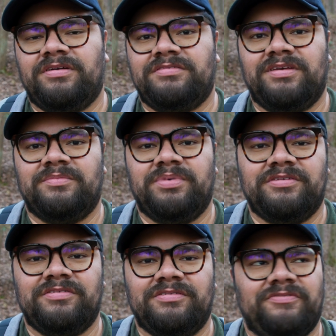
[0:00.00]
taking
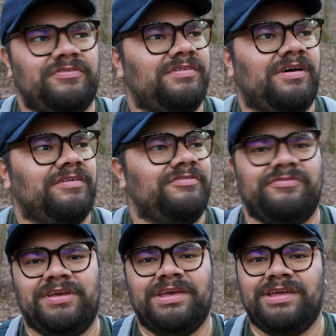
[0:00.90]
pictures of,
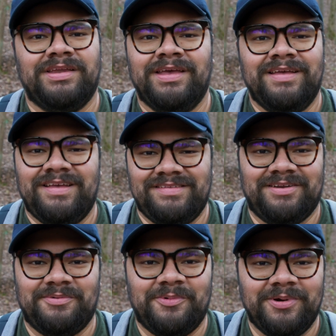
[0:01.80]
photographying, that's
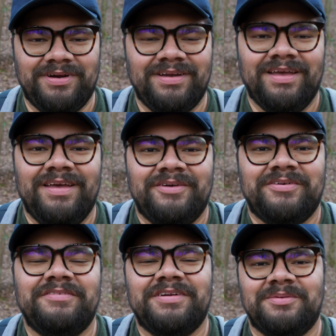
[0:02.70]
not a word,
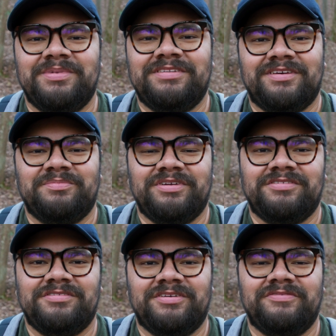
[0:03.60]
whatever you're gonna be taking
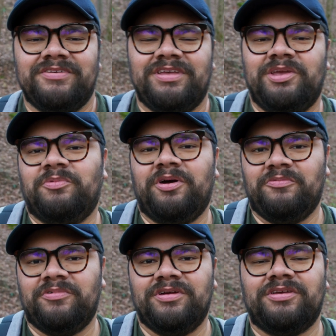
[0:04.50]
pictures of, and you want
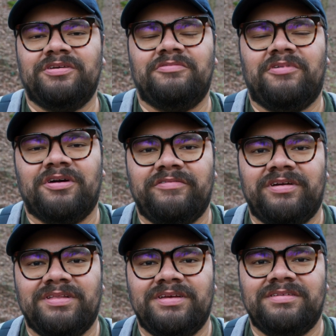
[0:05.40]
one good walk
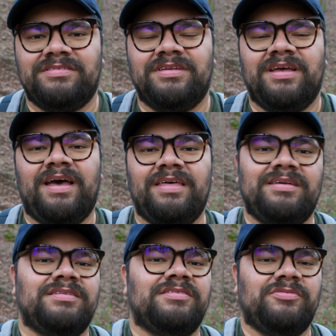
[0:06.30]
around lens, I
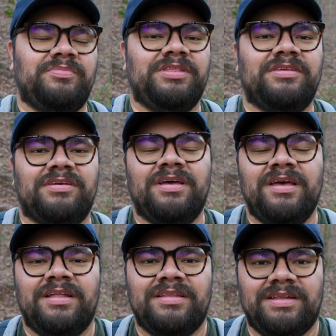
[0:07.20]
think this would be the
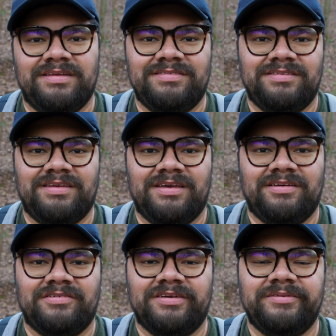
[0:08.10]
lens to get.
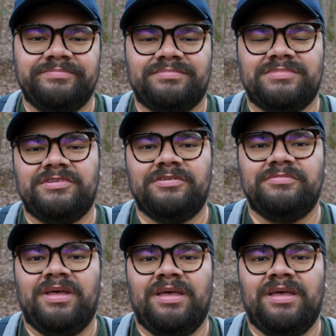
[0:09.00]
Okay, so